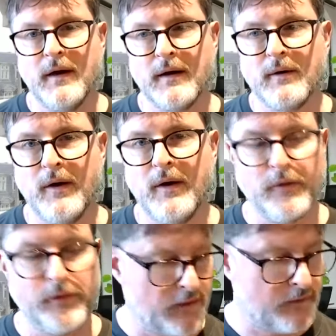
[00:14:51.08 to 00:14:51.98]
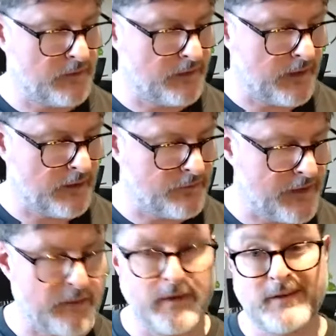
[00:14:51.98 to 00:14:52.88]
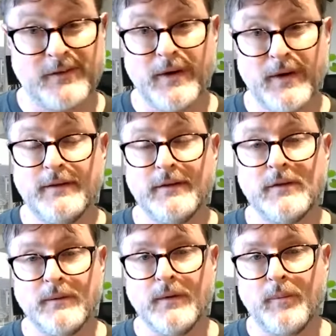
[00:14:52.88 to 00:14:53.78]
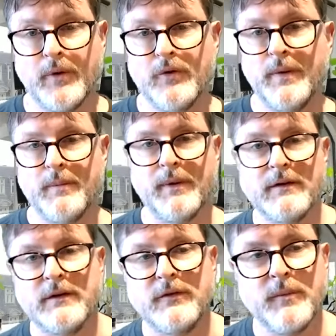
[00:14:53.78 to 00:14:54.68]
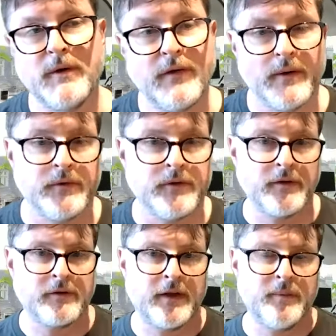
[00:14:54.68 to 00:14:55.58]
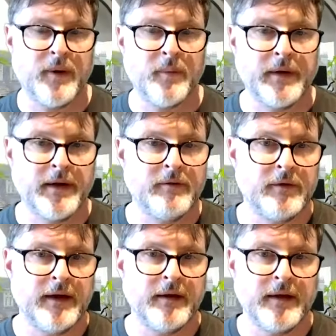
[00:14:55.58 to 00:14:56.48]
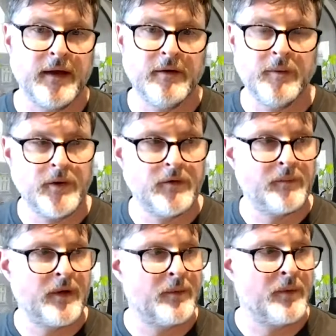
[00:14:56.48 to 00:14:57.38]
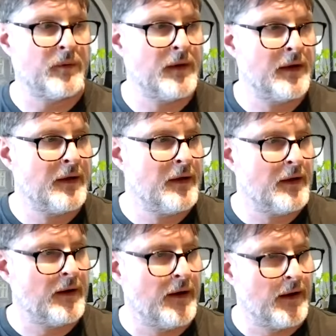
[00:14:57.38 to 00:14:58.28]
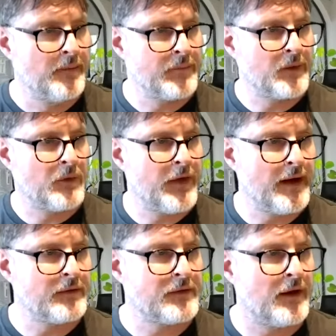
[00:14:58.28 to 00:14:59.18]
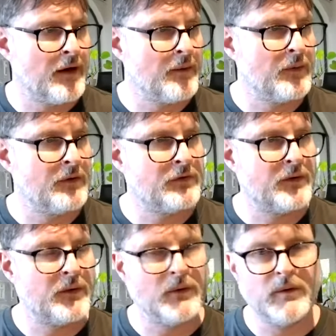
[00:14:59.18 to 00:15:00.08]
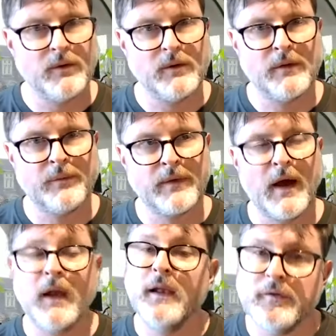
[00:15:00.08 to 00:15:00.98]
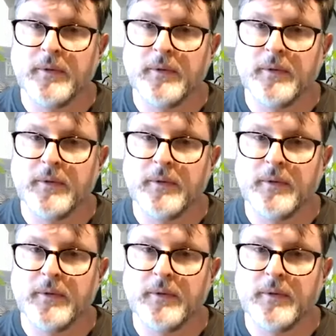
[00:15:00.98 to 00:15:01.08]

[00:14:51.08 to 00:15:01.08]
quite often. I found that it's quite easy to approve people actually from my phone. So I just keep popping in every now and again and approving people. With that, I wish you all a lovely